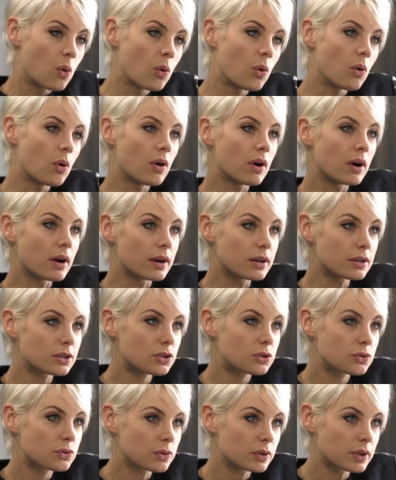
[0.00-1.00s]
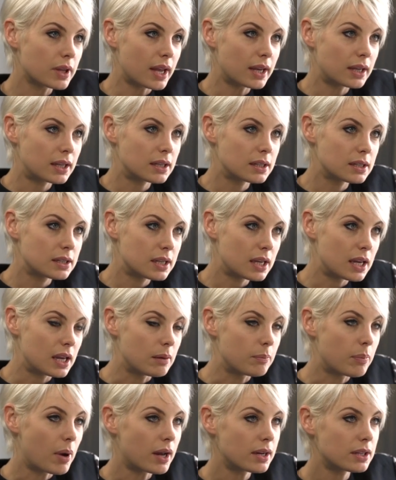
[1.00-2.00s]
Or Sri Lankan
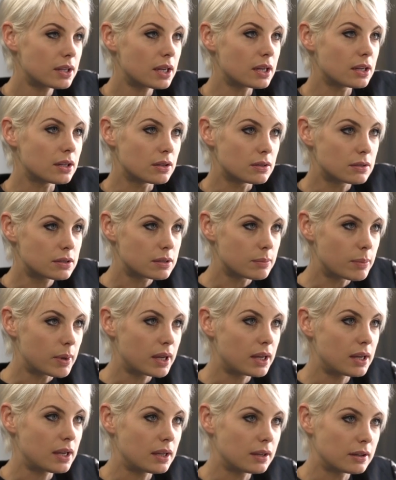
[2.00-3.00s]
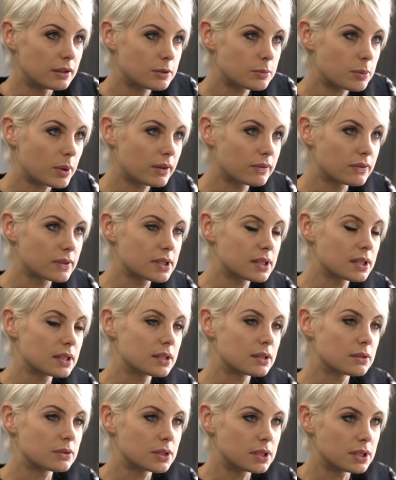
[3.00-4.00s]
tea, but mm-hmm. it used to be English breakfast
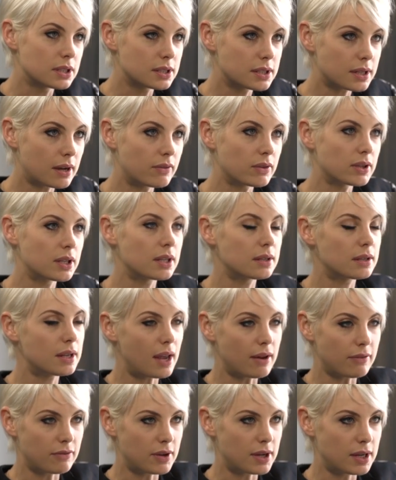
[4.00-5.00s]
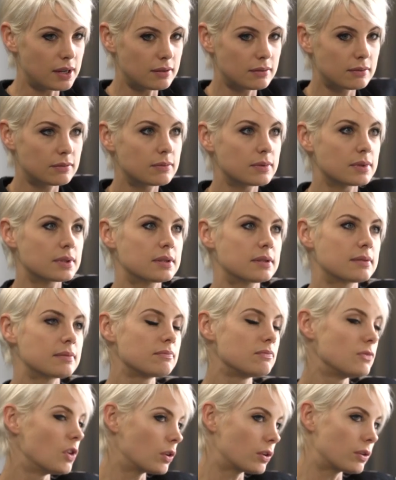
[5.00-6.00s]
until she discovered that caffeine was
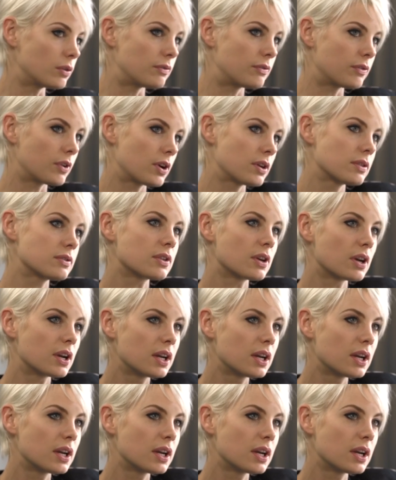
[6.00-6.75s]
not good for her. So,